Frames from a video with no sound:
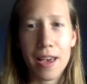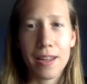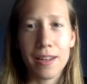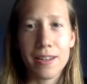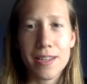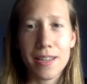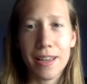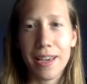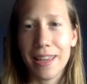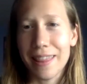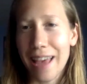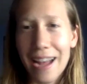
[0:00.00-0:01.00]
and
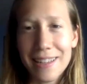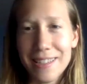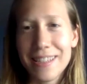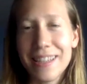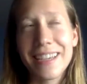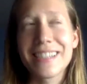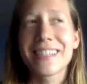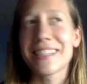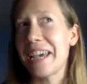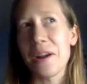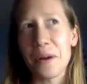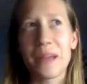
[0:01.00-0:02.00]
like that's like a
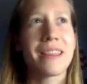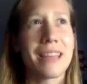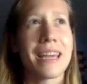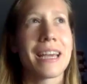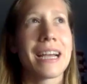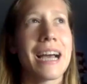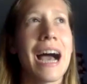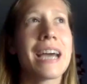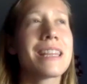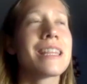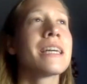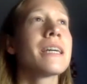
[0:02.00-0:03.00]
scary thing. I think